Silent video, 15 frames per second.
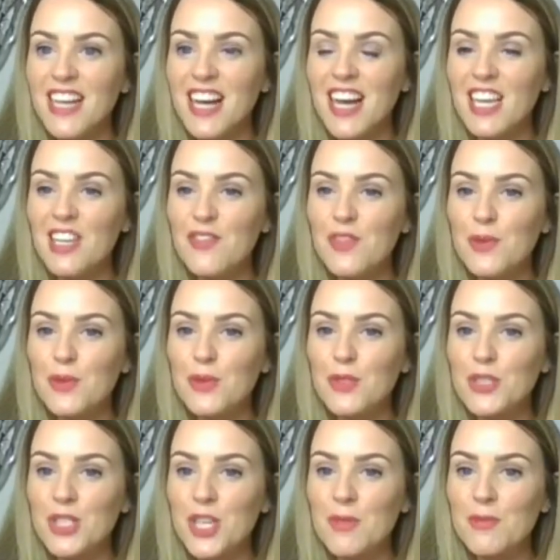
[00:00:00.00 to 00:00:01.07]
I love you all
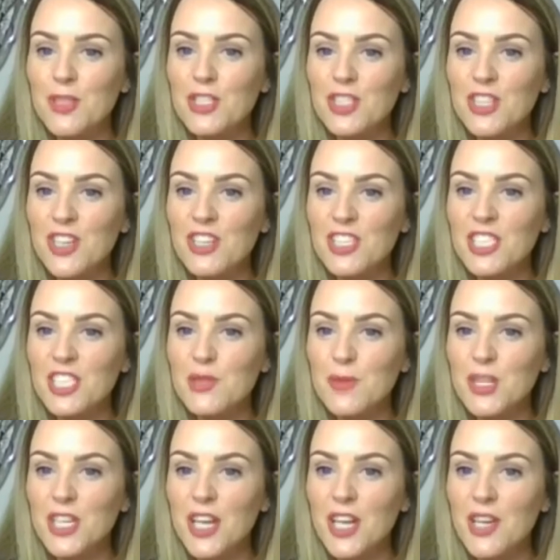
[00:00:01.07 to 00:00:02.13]
so much. I kind of don't want
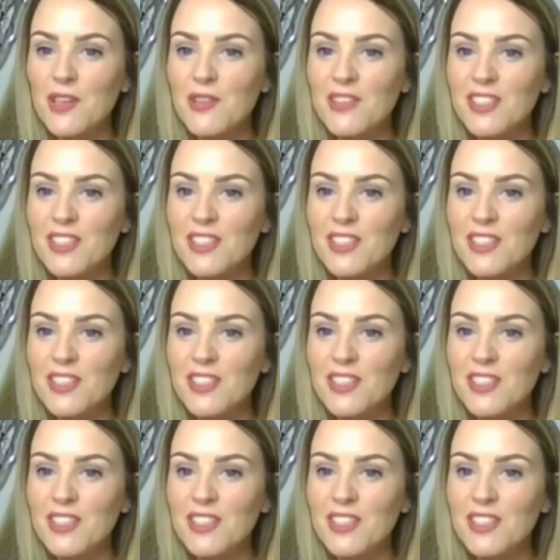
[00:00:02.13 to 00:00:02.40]
to go.